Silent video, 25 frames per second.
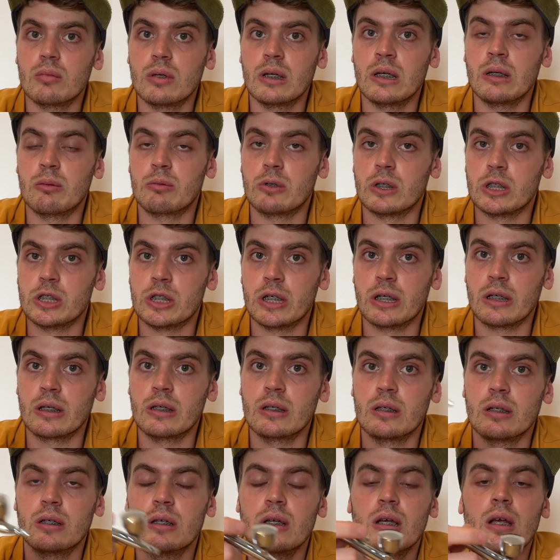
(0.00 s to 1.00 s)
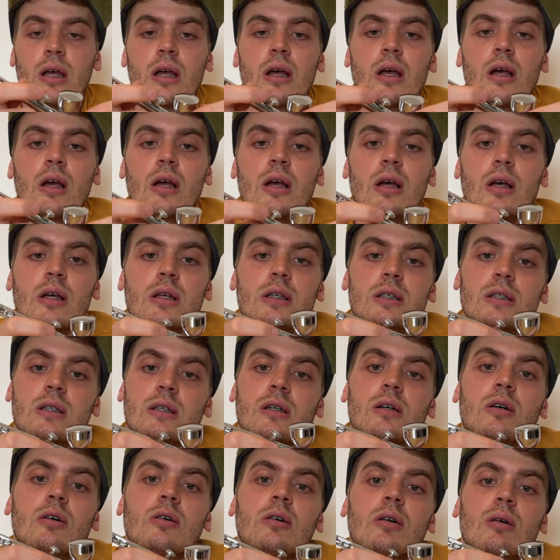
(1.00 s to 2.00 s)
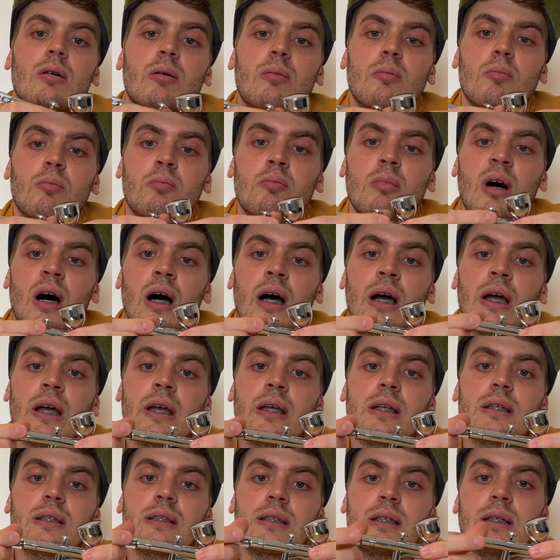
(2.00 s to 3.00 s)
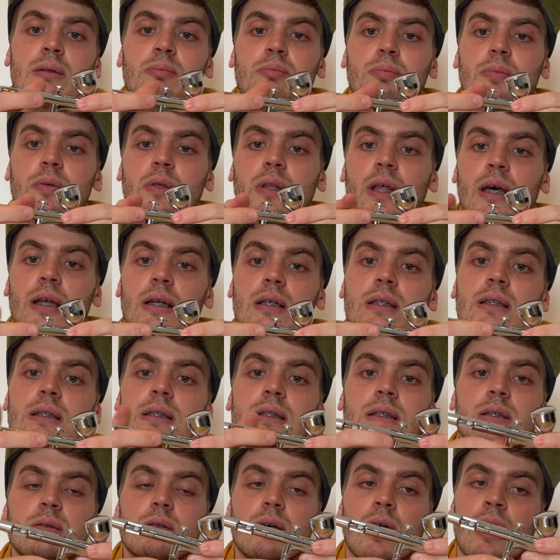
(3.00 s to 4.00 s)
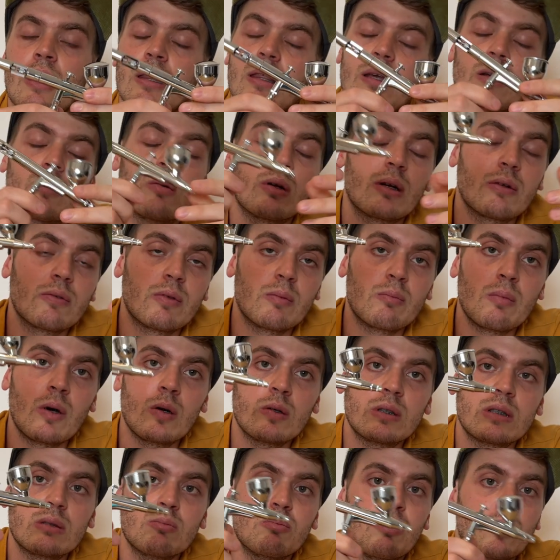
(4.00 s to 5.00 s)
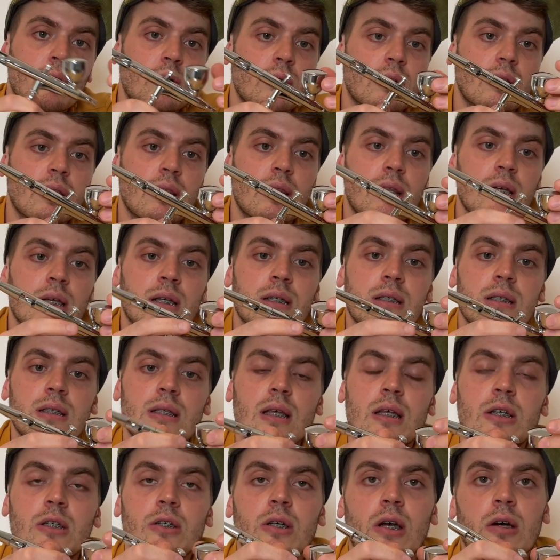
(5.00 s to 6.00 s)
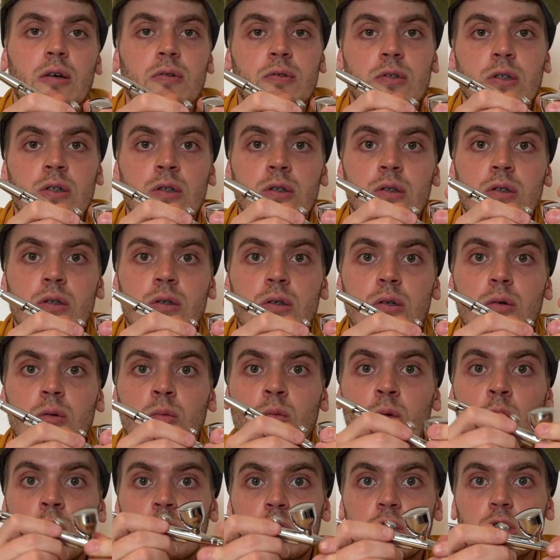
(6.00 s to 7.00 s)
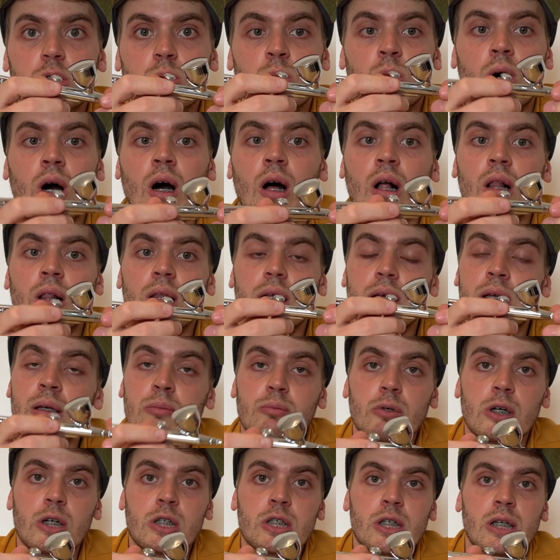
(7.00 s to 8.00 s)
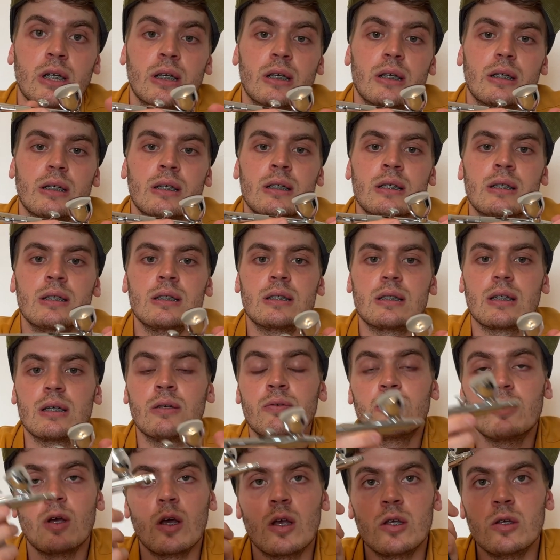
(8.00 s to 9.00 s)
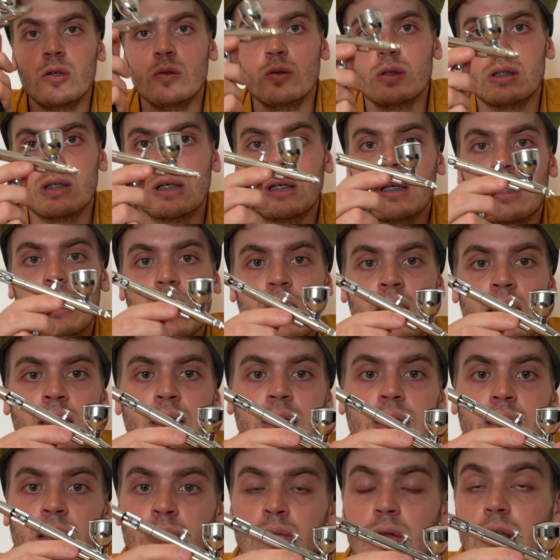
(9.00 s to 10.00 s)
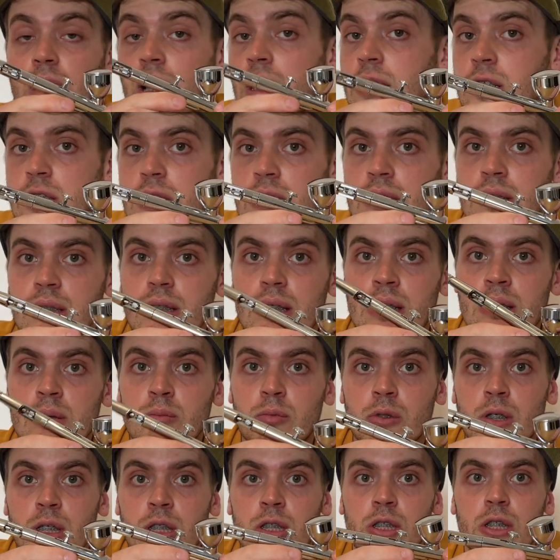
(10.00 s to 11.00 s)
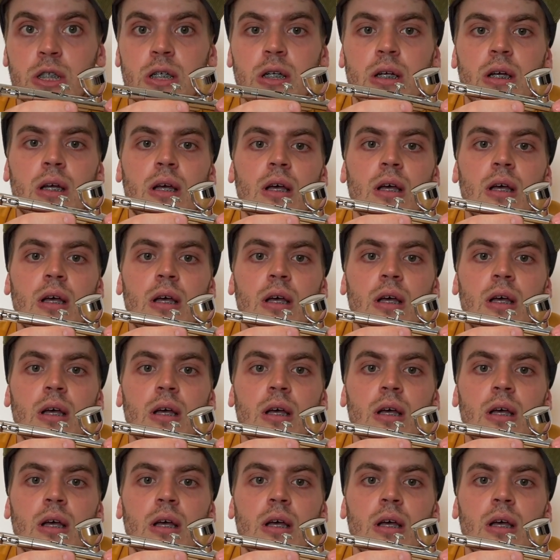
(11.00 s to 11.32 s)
airbrushing. So my tip, that is I think one of the most important things that you have to watch while airbrushing, is if you're using a double action airbrush,